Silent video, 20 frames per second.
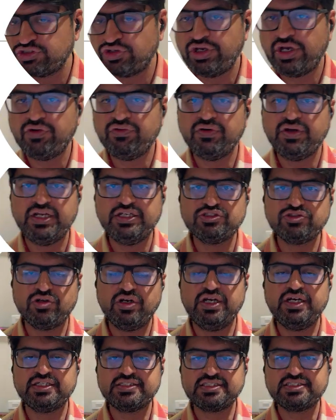So you have
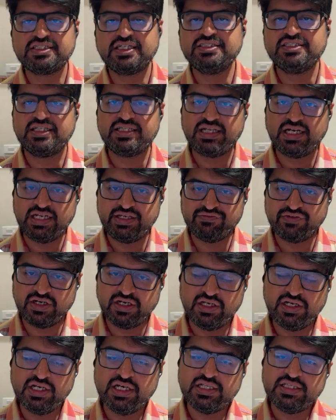insulin resistance at the
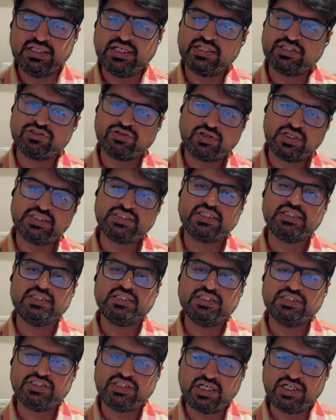liver, that is known as
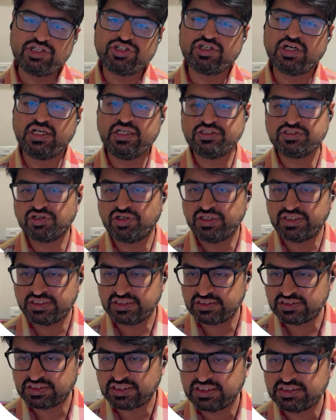central insulin
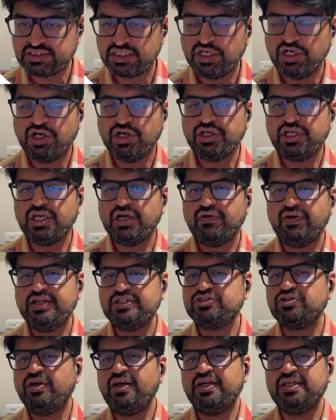resistance. You have
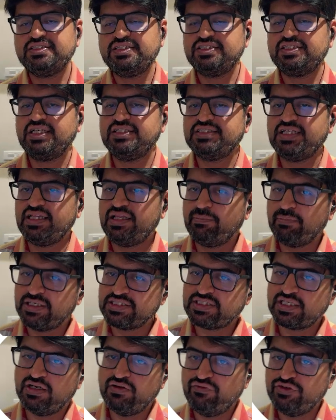insulin resistance at the
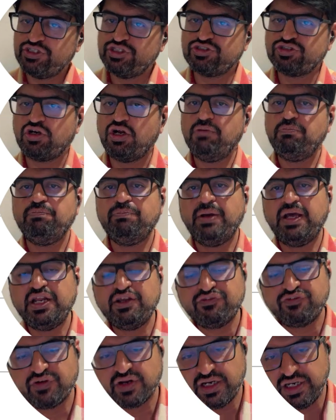muscle, which is called
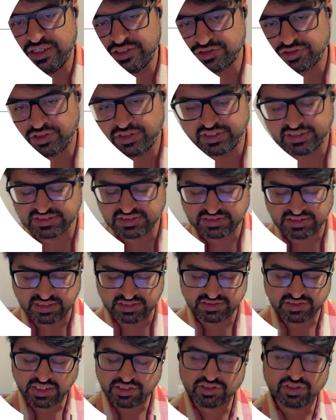peripheral insulin
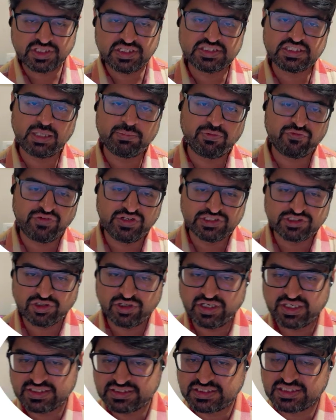resistance, right? So these type of
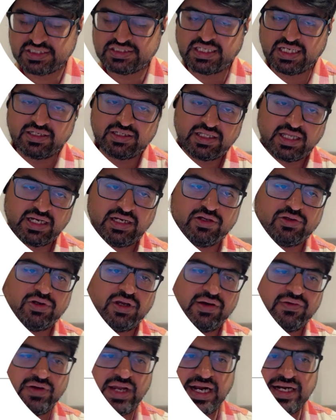insulin resistance, and then
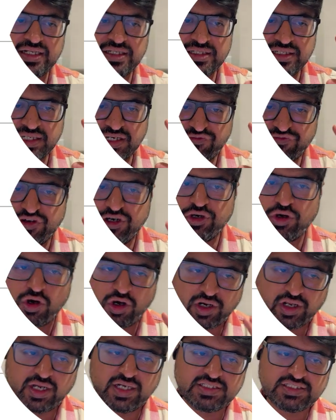you have at different
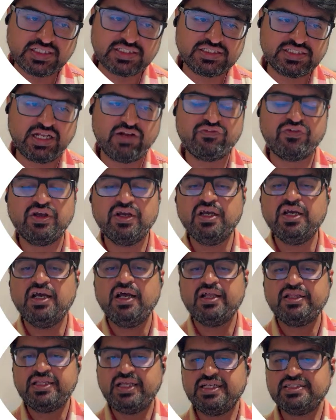organs itself,
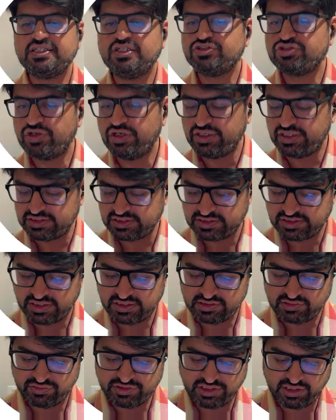there is insulin
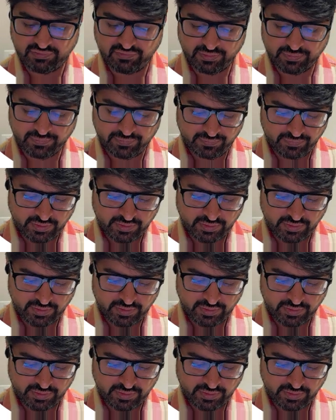resistance which develop.